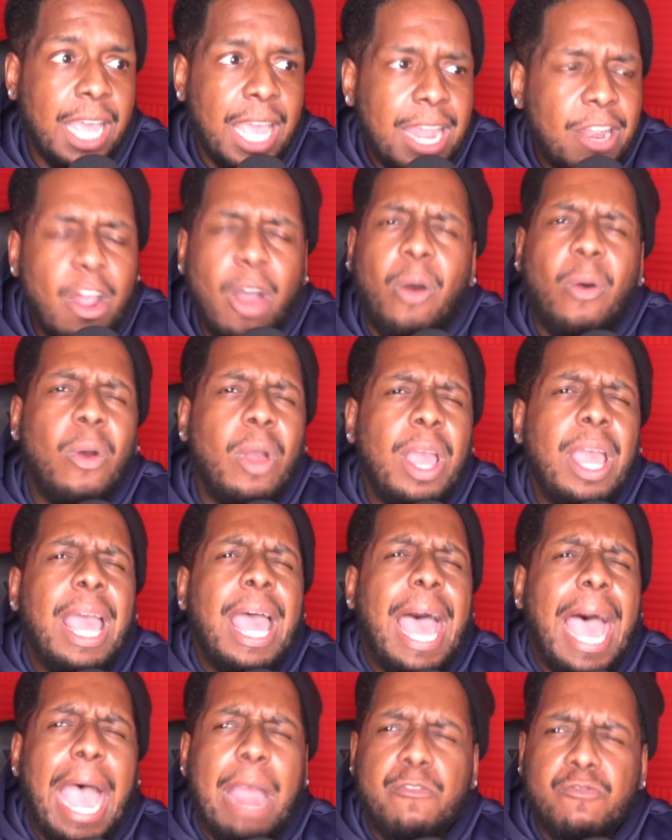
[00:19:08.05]
No,
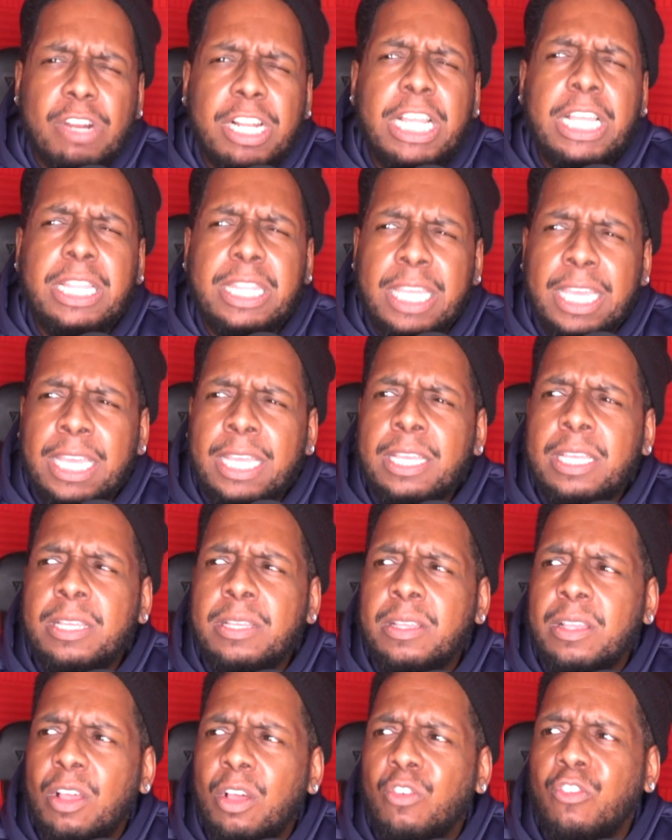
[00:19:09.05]
I really think
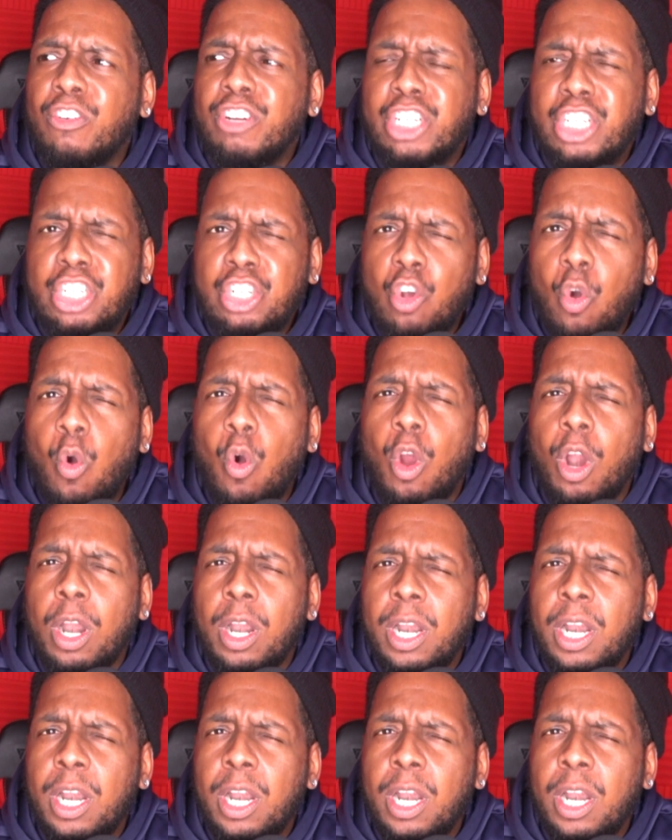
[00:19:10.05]
for sure